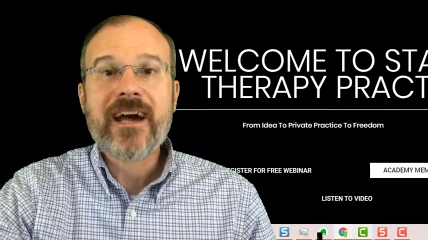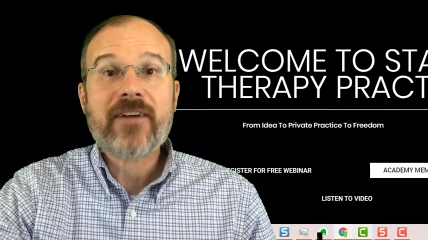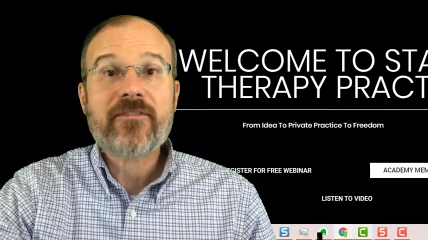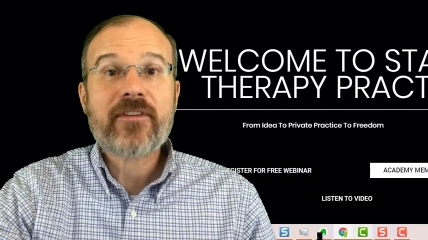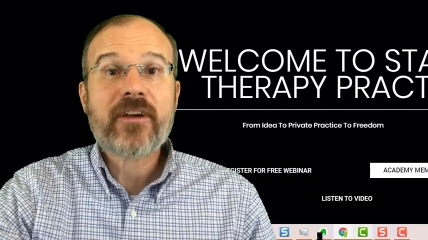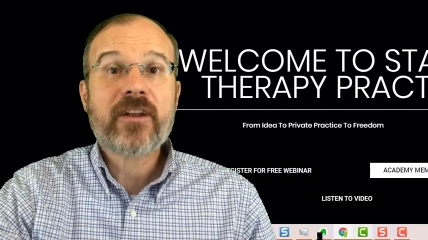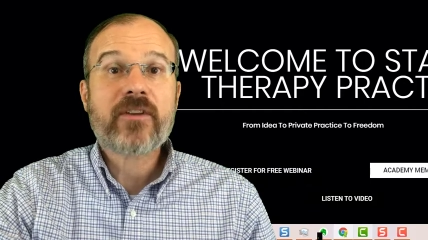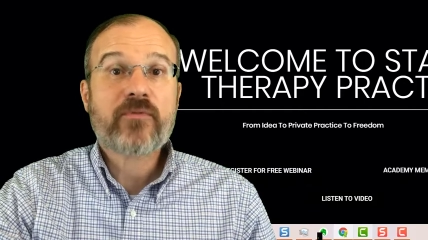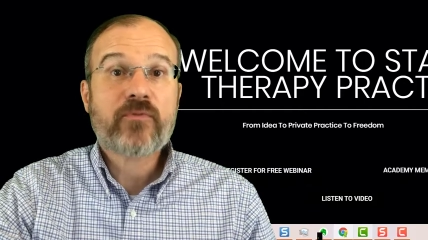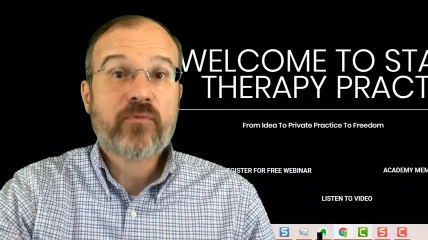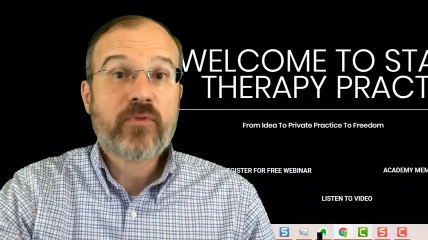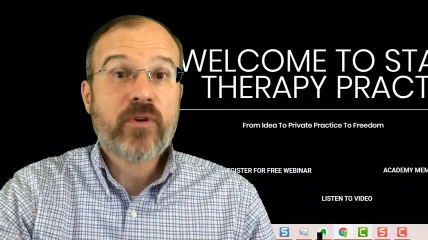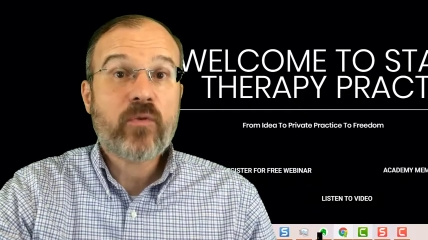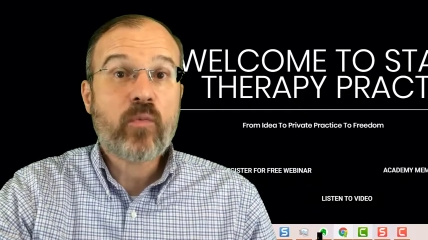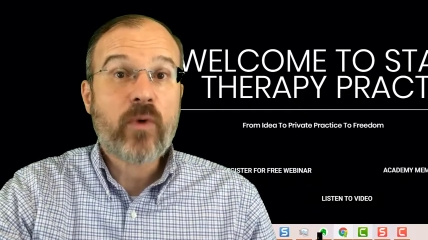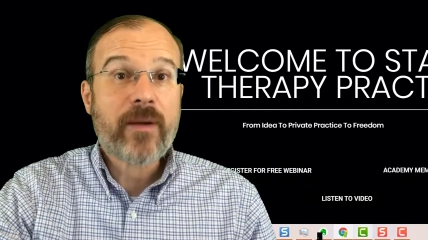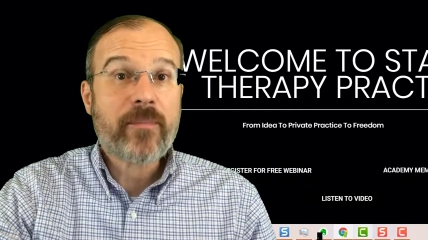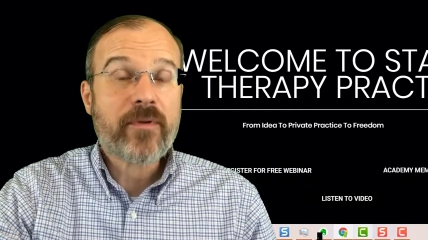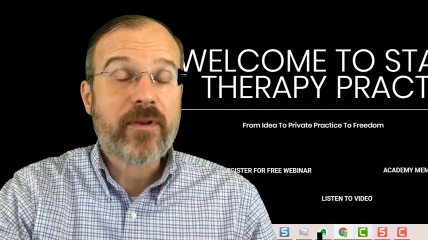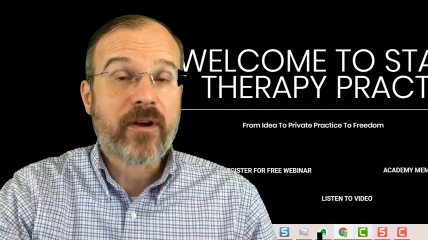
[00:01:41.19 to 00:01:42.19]
I've got a free
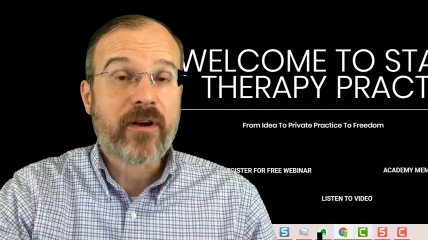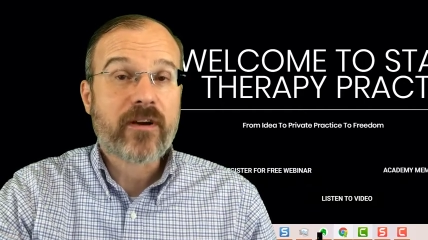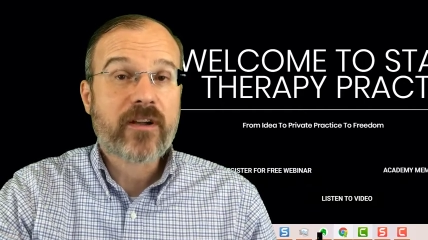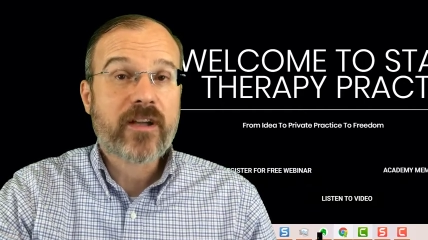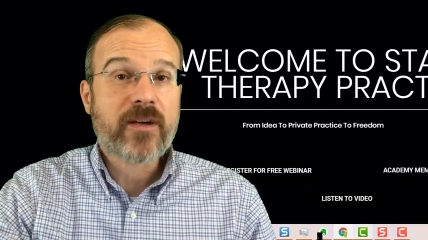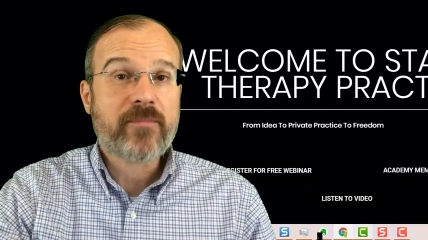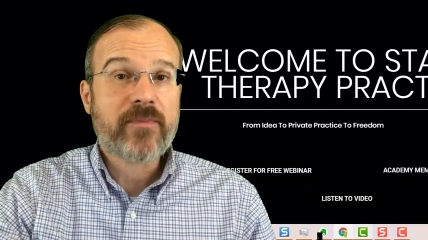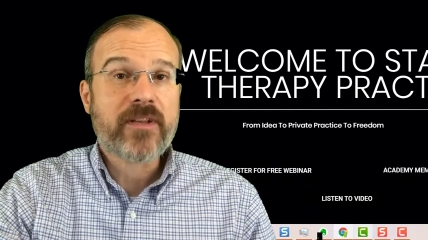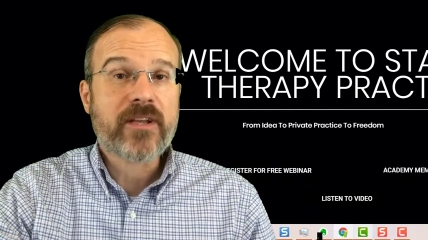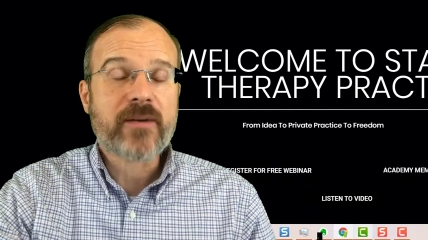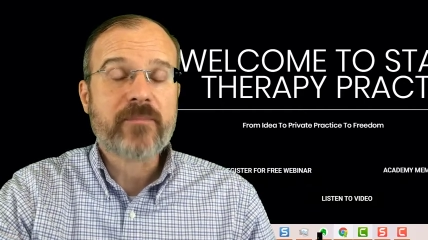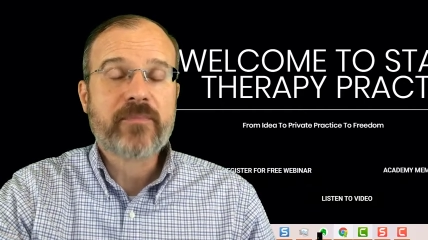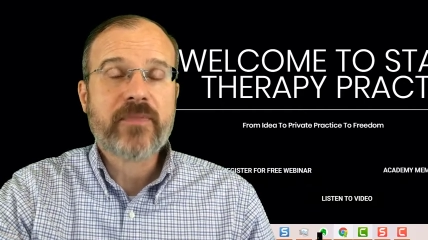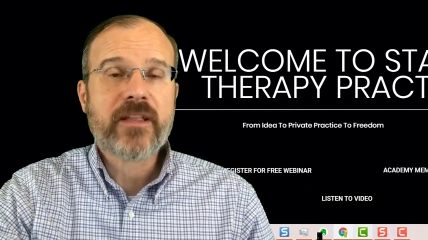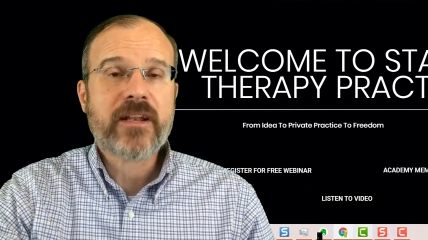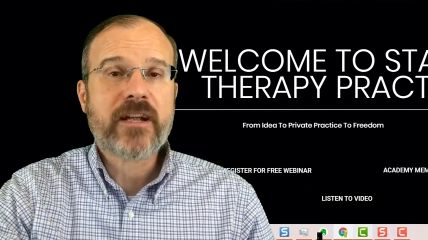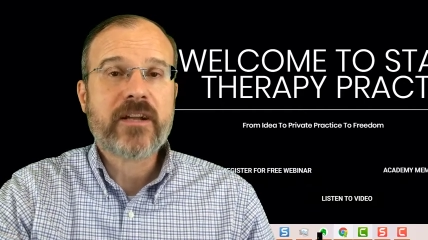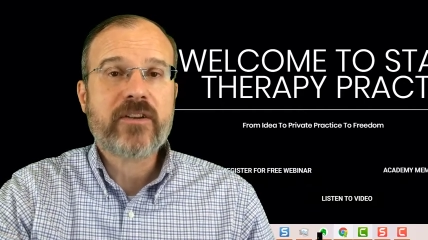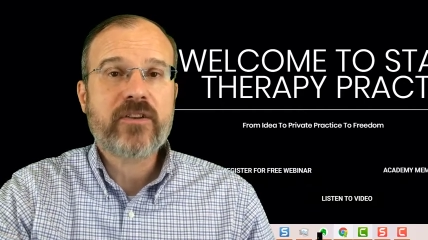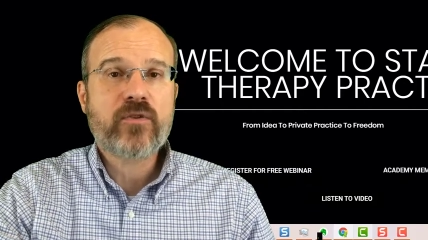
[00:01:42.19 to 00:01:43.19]
webinar coming up
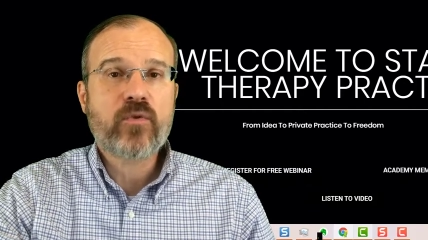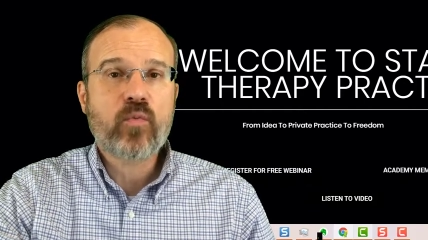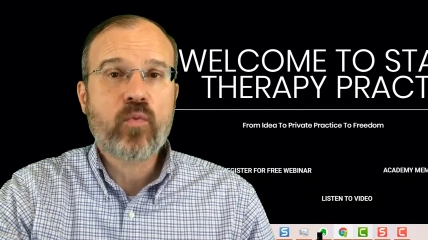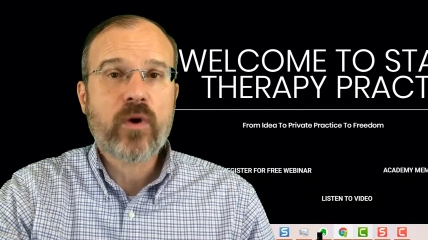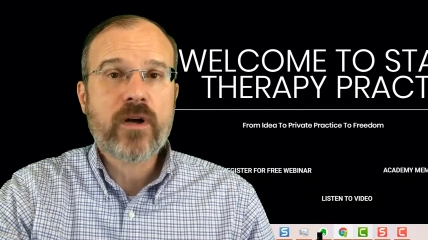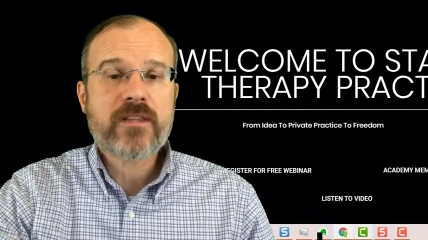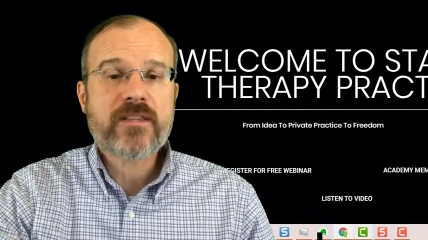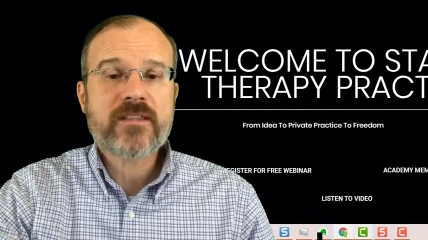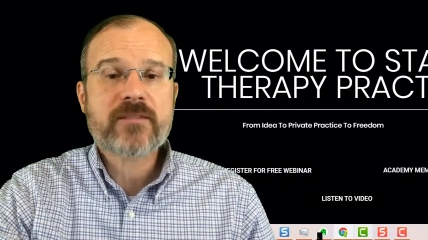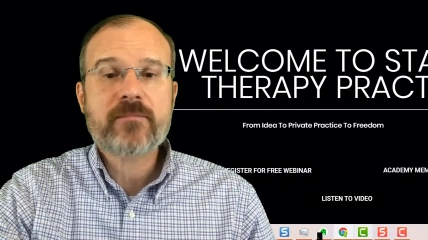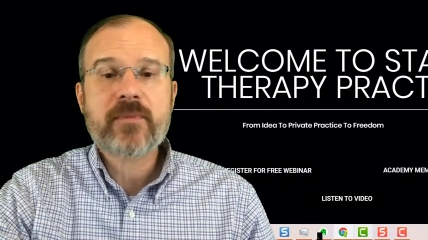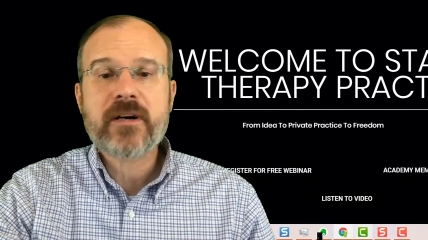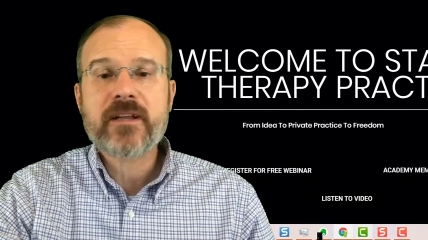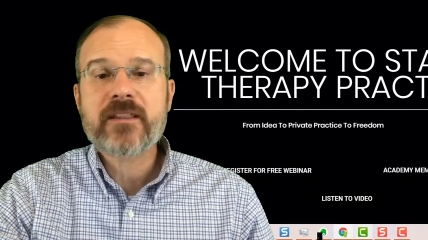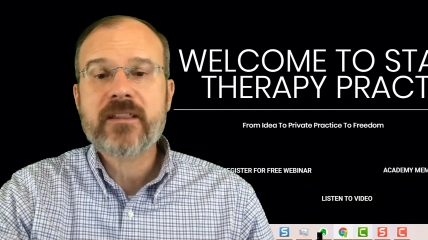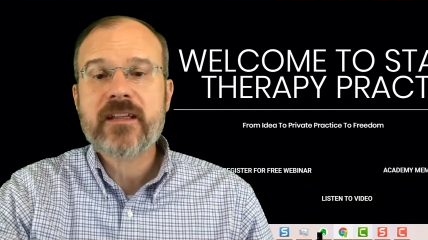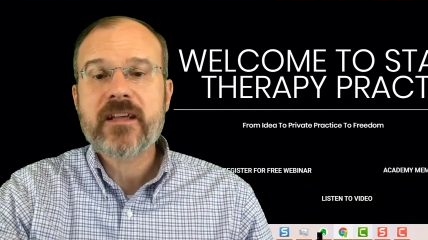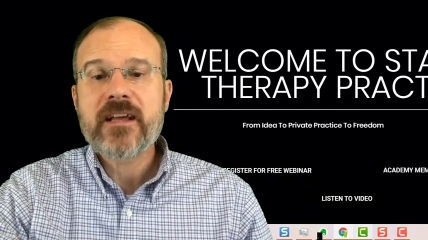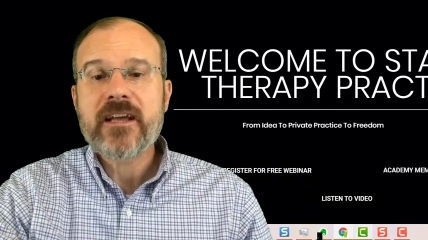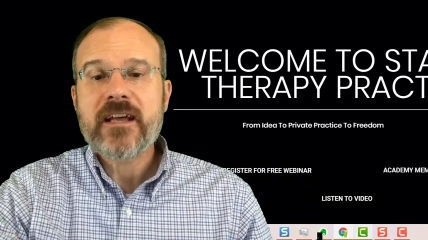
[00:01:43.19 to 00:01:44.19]
that I do once a
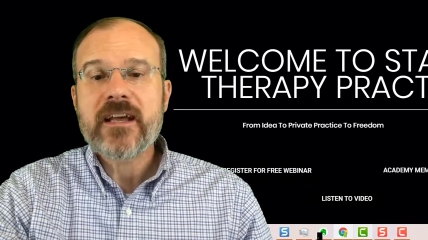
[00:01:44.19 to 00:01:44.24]
month,